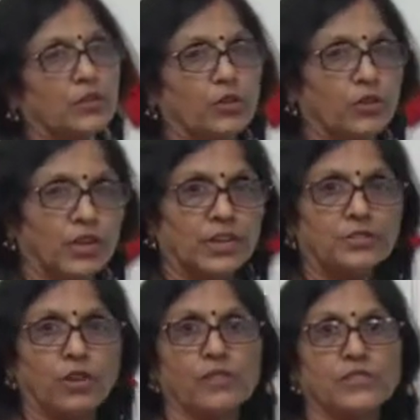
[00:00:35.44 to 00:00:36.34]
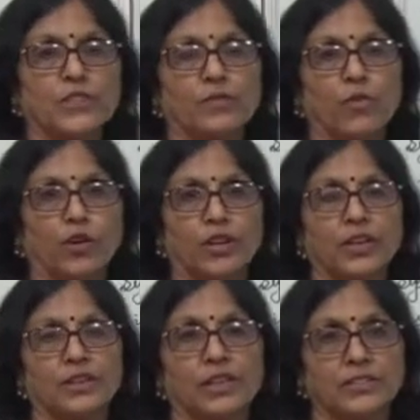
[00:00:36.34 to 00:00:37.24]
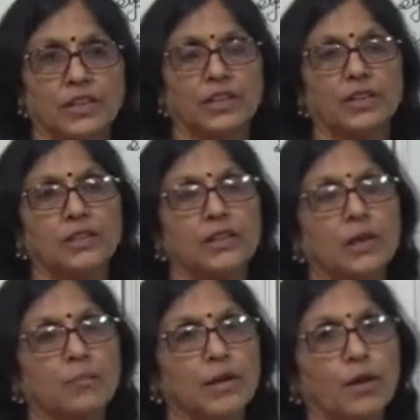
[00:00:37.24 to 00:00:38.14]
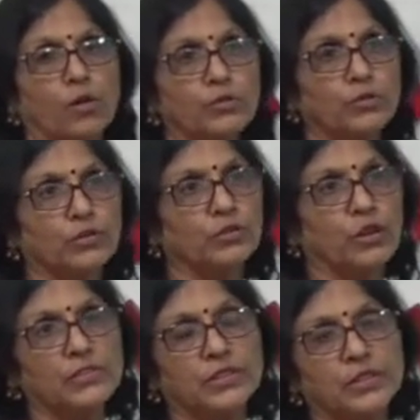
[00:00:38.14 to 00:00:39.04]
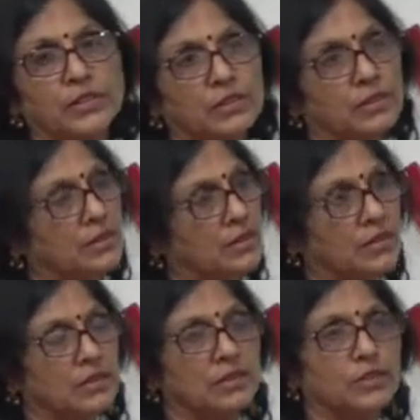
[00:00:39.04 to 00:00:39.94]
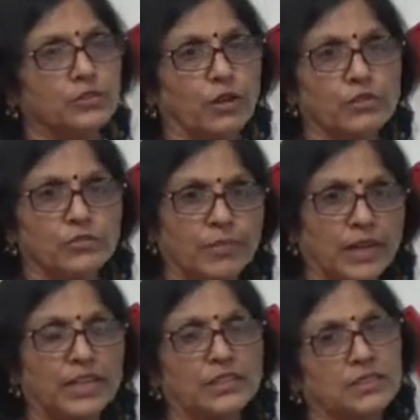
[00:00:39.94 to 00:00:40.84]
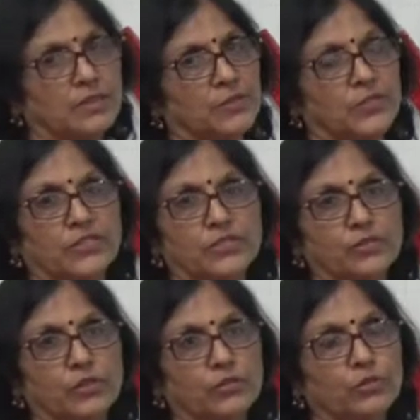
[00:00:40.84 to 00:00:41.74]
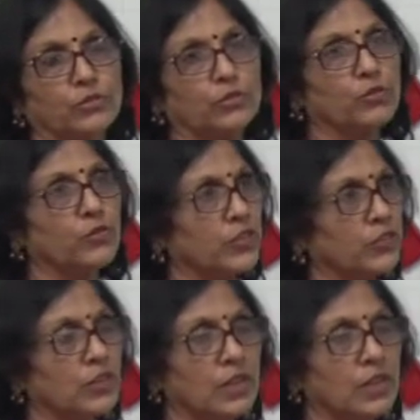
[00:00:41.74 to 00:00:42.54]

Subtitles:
not only dissolves in water easily, but also dissolves many other substances also, due to which